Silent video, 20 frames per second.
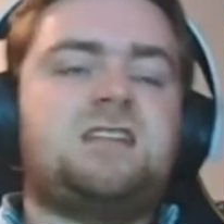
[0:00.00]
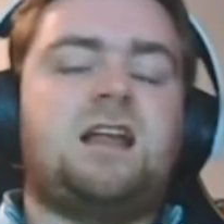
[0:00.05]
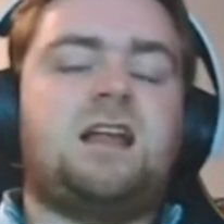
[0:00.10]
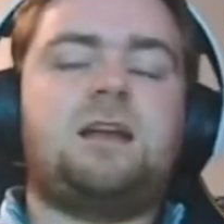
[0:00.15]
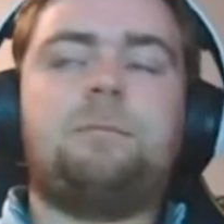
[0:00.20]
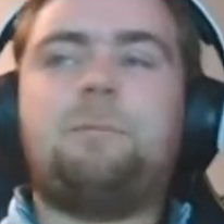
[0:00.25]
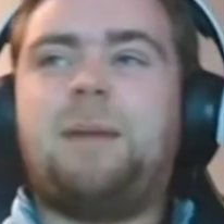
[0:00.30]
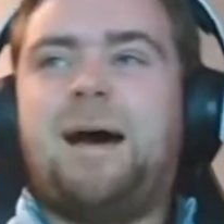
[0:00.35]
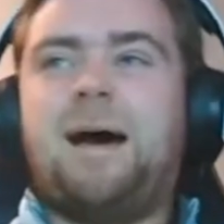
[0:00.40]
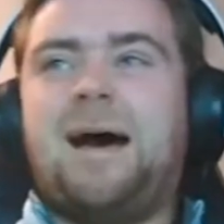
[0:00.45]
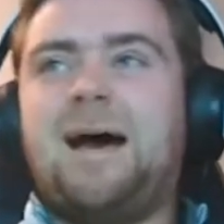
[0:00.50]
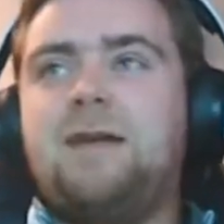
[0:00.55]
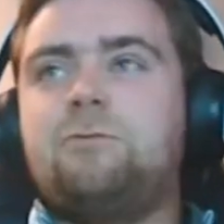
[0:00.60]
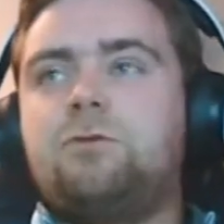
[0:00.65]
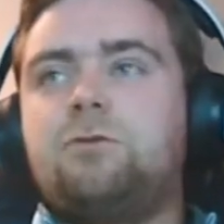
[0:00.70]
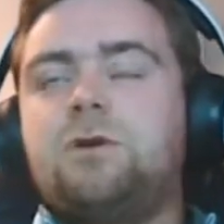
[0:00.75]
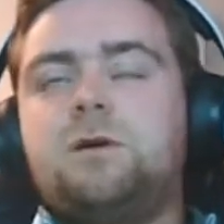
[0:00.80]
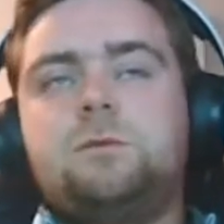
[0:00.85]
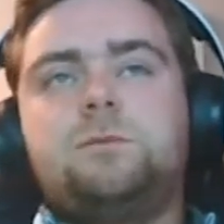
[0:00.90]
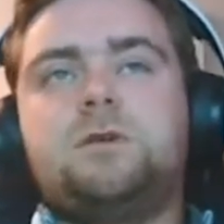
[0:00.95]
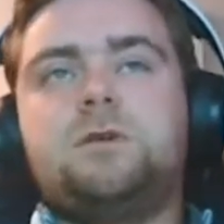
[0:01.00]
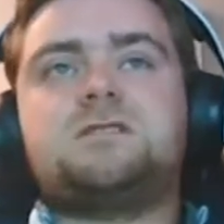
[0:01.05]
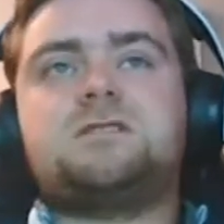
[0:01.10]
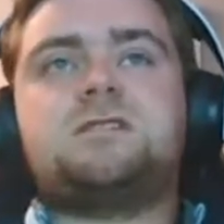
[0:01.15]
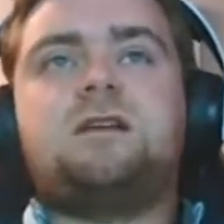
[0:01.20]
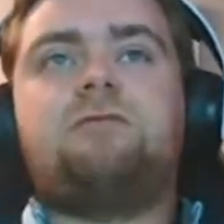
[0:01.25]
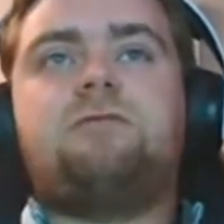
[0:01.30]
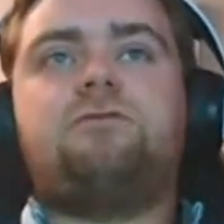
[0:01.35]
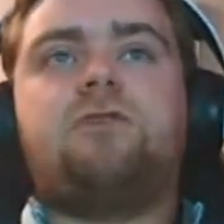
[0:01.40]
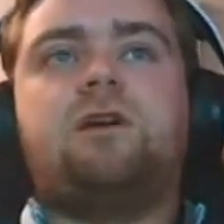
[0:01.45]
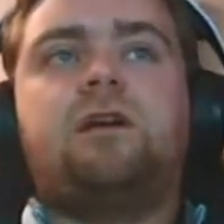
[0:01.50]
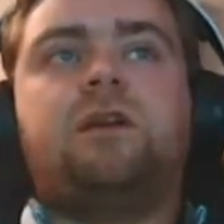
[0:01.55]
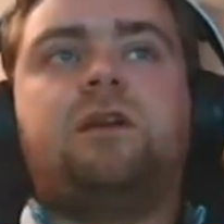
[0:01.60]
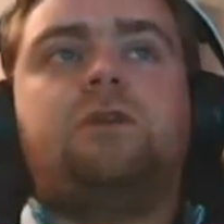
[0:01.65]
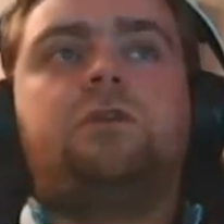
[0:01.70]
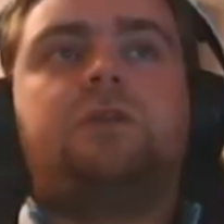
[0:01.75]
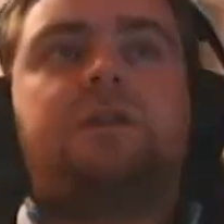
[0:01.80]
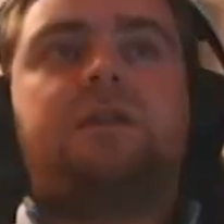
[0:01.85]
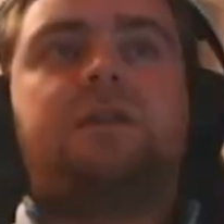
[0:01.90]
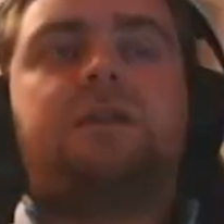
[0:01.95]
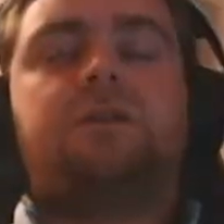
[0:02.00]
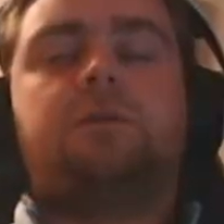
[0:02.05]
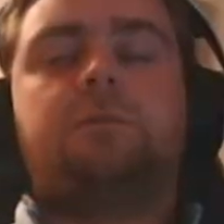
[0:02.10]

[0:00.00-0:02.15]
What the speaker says: a bad round, but it's not very good either.